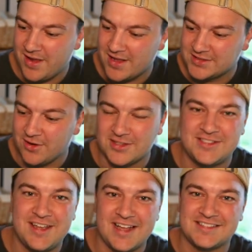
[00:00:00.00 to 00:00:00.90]
So I'll see you
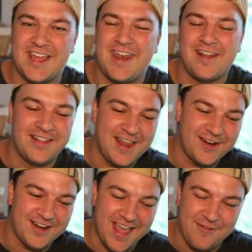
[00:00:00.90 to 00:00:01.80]
guys later,
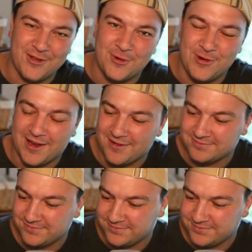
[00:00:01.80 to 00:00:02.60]
and have a good weekend.